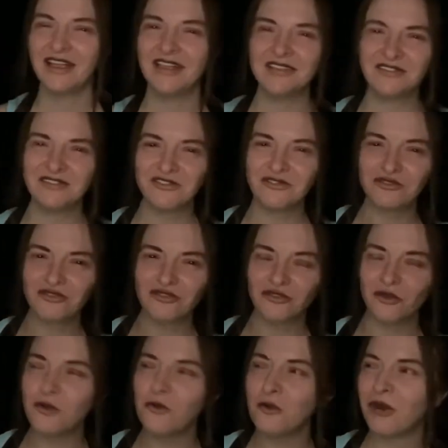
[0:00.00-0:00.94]
It's just
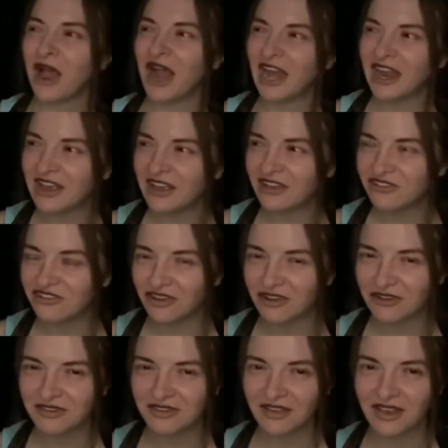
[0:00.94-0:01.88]
so panic
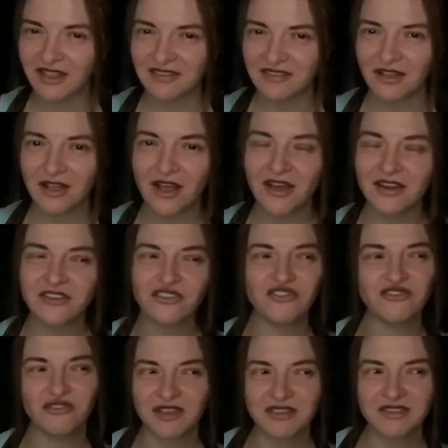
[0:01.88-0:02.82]
inducing. It's a kind of
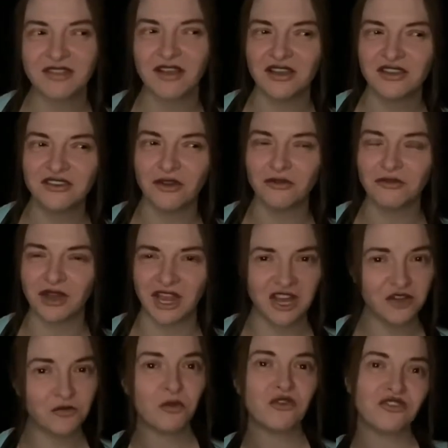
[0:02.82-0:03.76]
stress that I don't
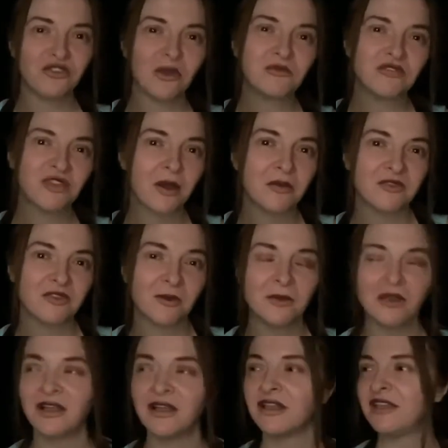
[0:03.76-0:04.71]
need, but sometimes I'm
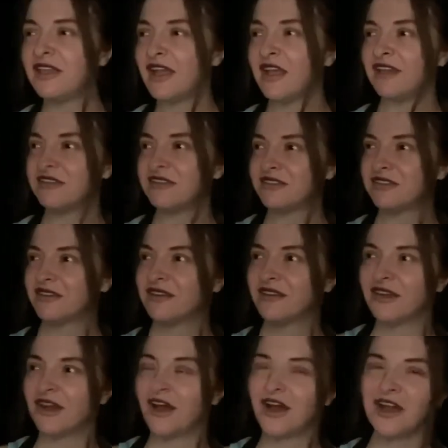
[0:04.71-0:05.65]
like, yes,
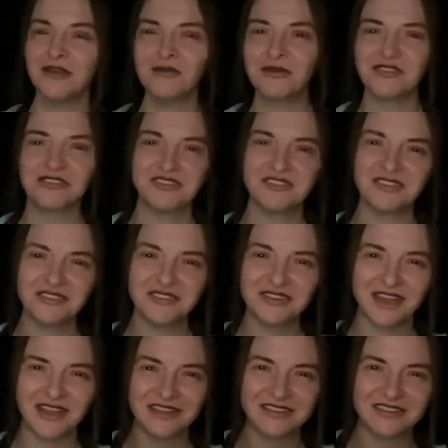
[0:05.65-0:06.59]
I want to do
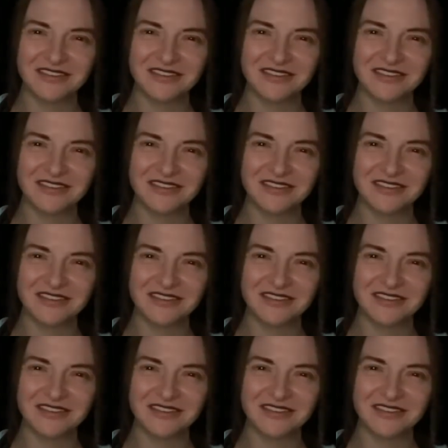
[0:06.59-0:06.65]
that